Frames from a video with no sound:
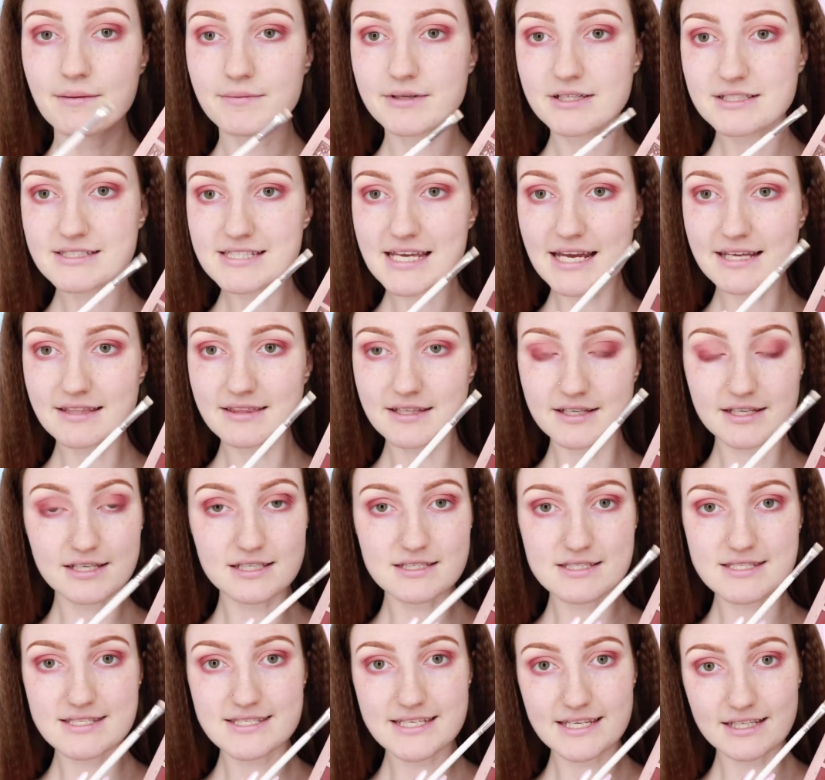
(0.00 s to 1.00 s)
I'm gonna take the
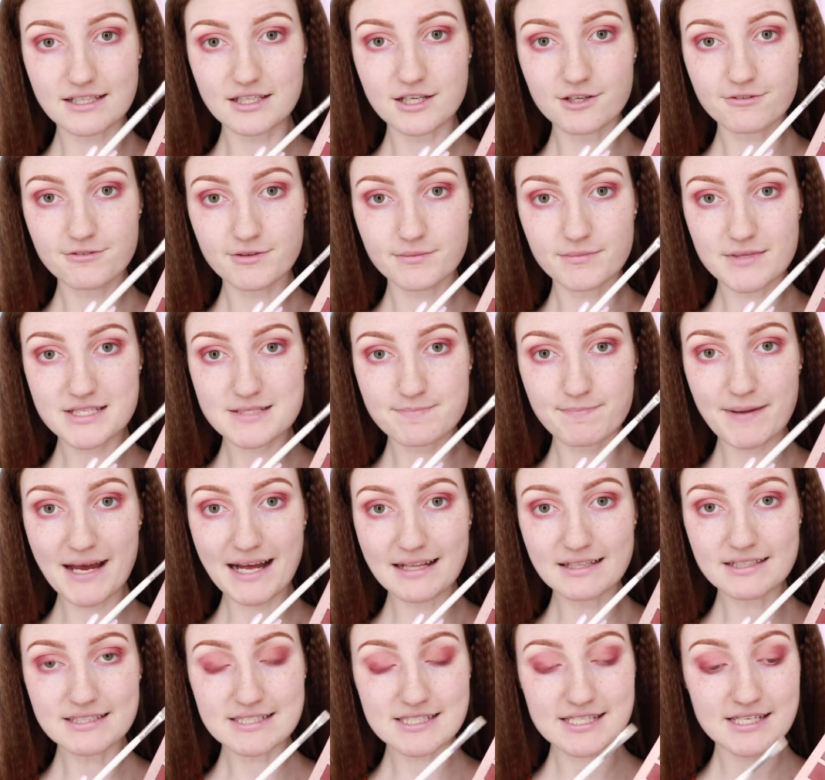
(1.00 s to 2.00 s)
concealer from this
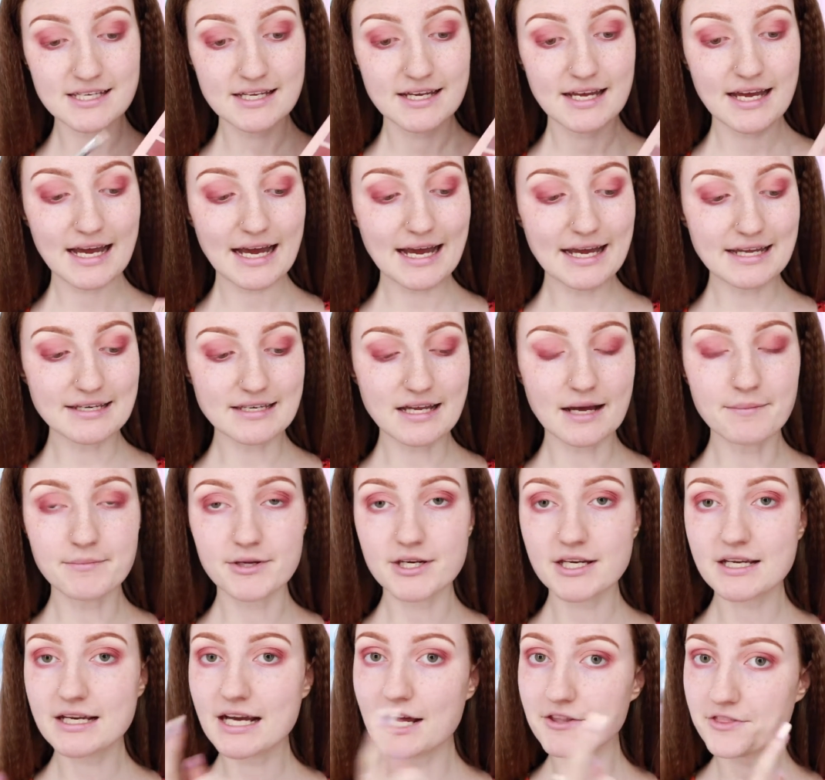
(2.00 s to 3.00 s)
palette and I'm
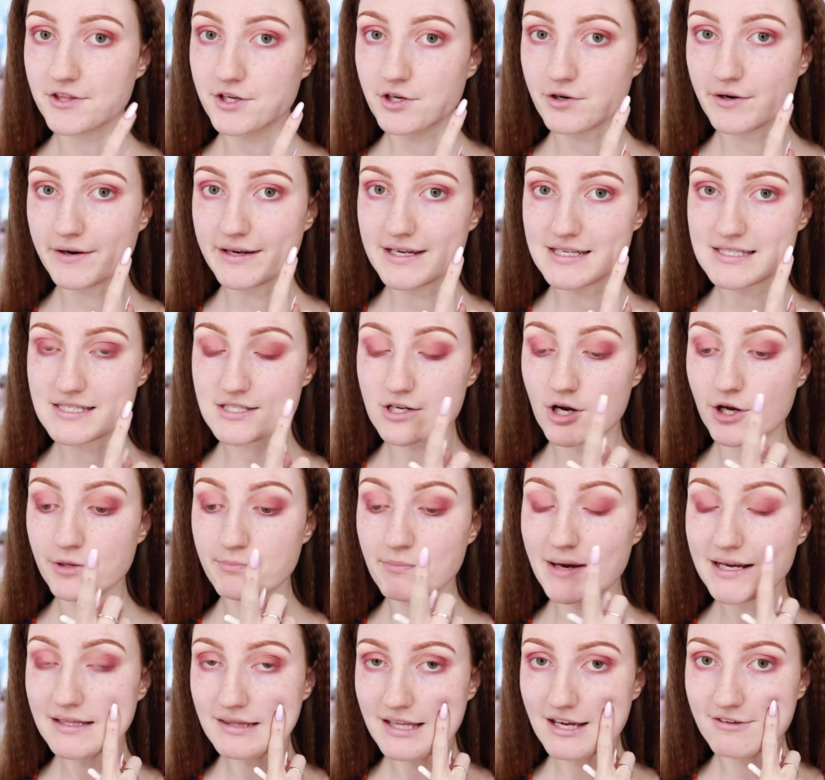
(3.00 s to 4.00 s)
gonna cut the crease on
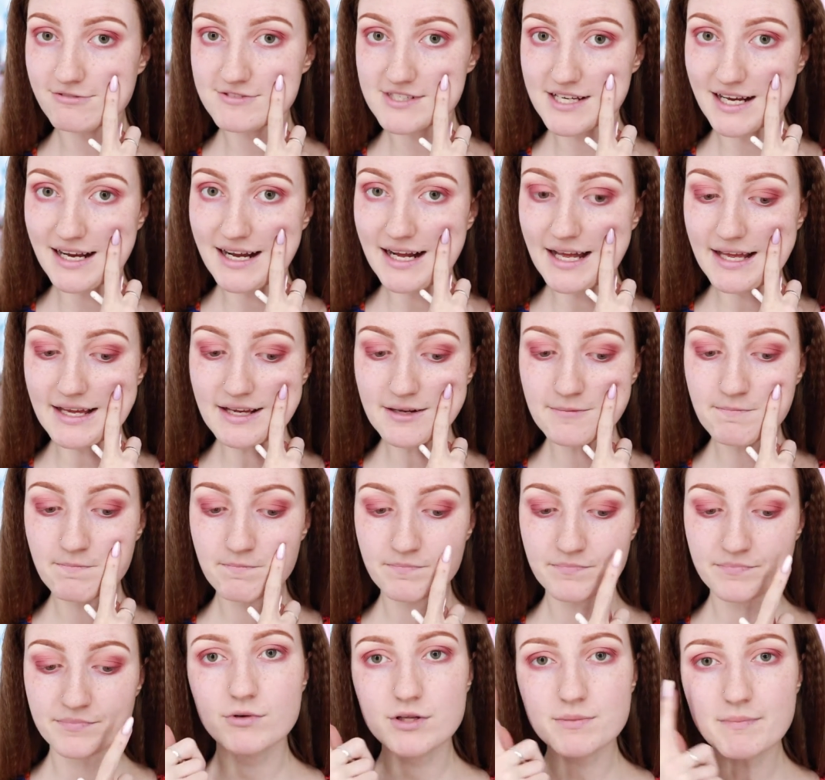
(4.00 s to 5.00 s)
my left eye.
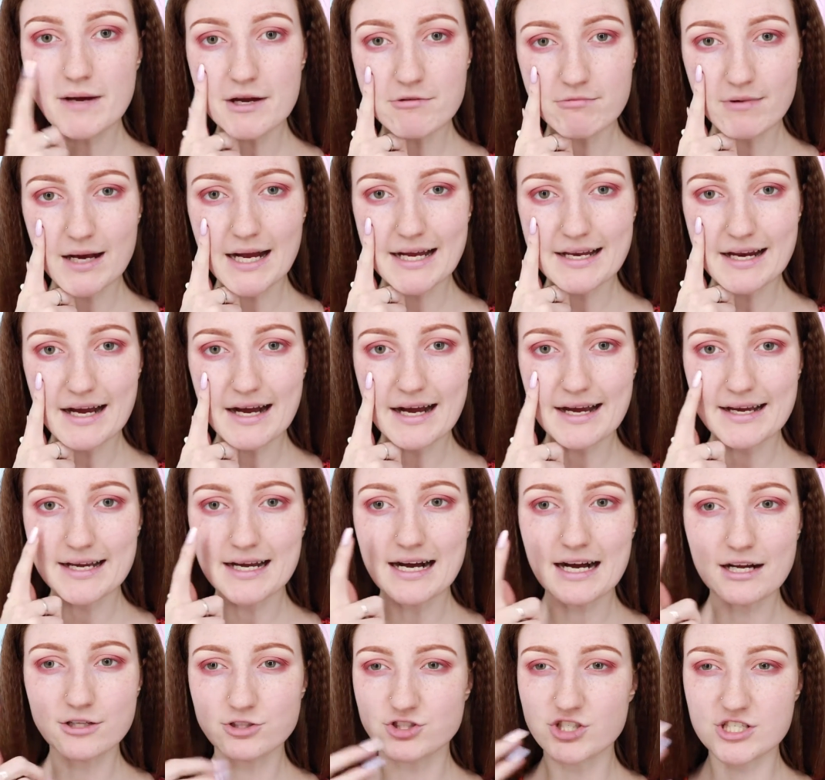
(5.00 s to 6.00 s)
With my right eye,
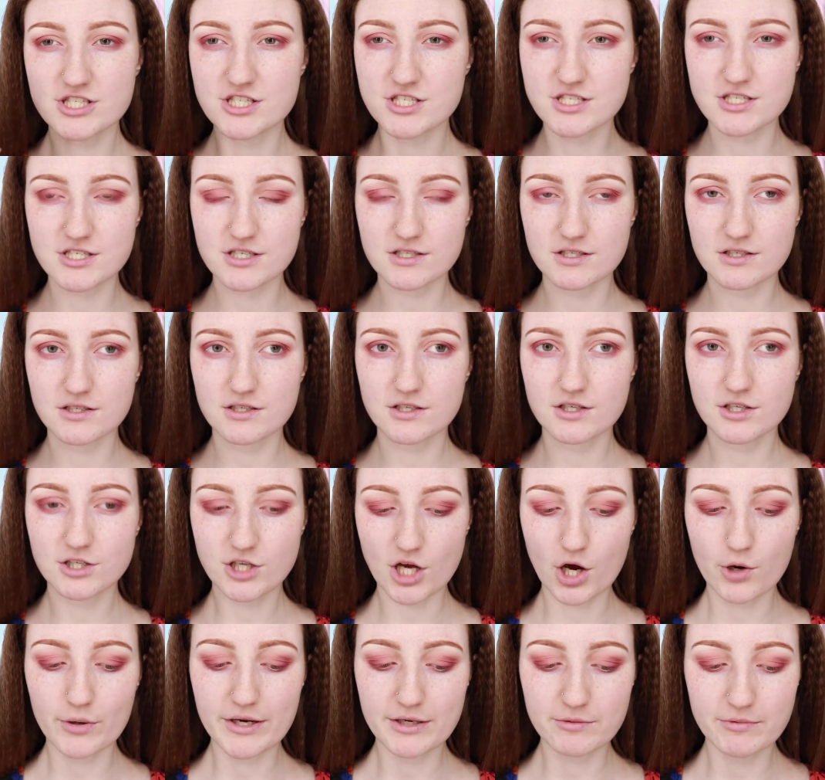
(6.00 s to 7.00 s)
I'll just
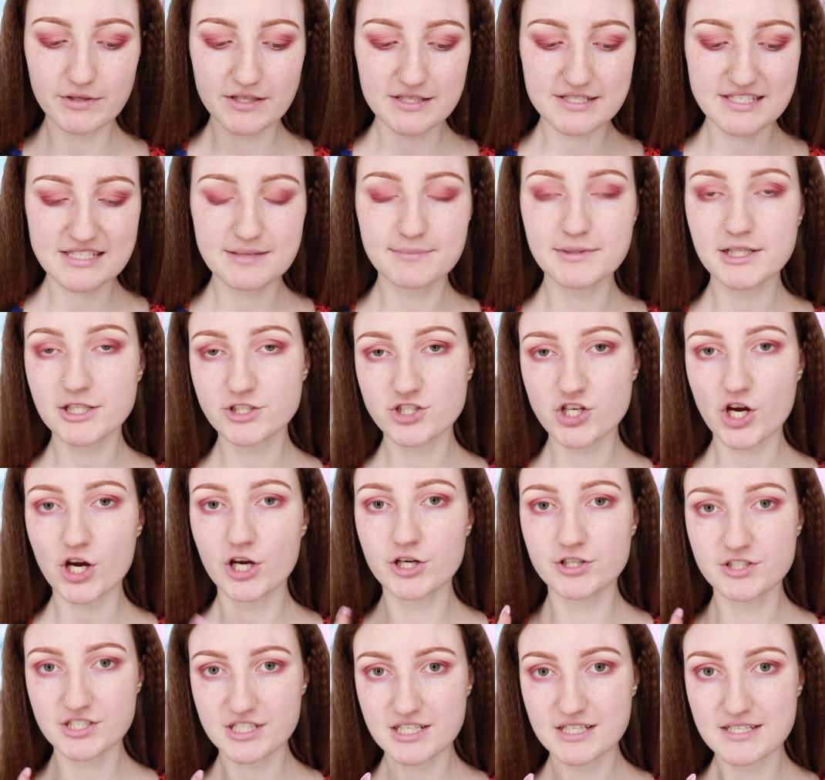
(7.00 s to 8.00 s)
go in with a similar
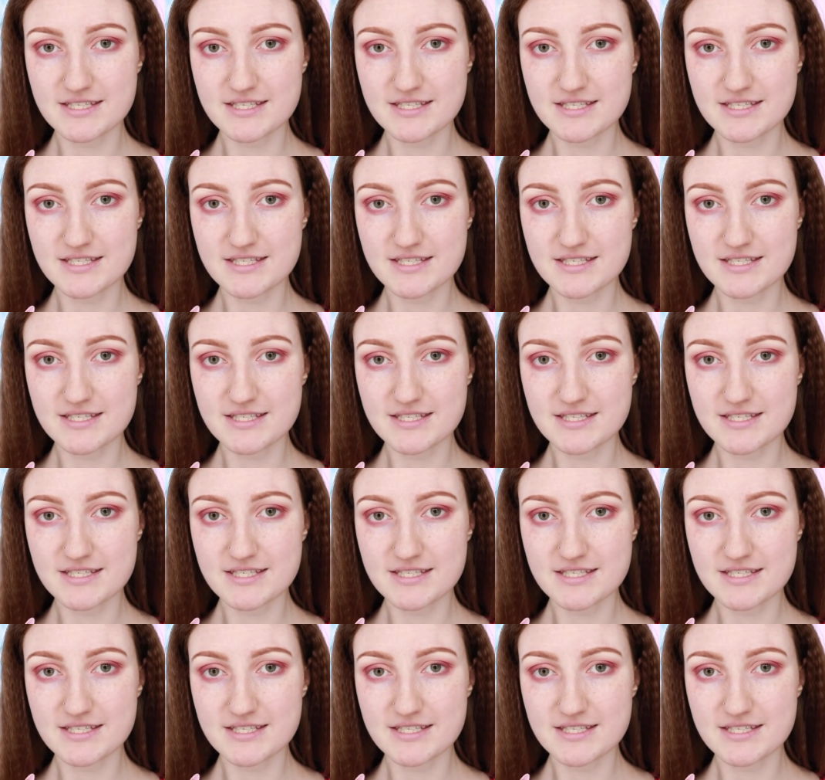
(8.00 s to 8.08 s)
toned